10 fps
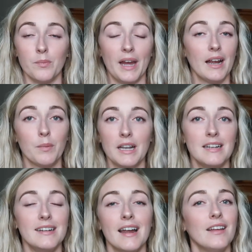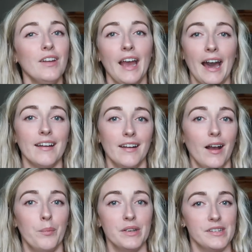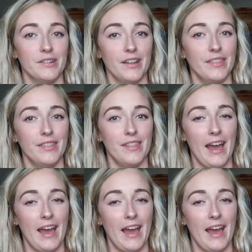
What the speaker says: The back pain, none of it added up until